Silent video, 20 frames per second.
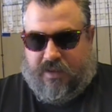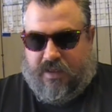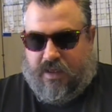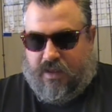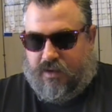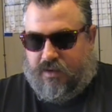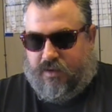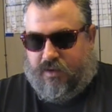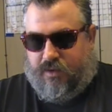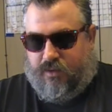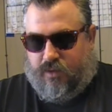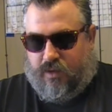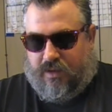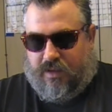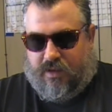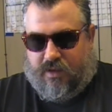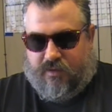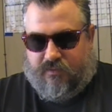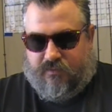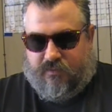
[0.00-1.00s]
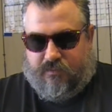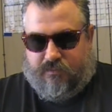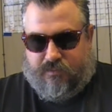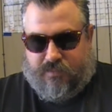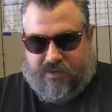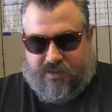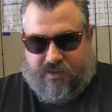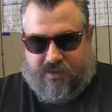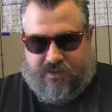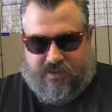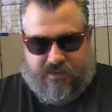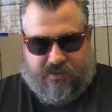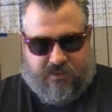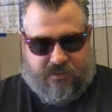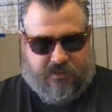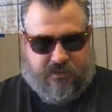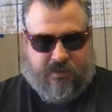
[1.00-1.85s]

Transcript: not going to do a lot of them, but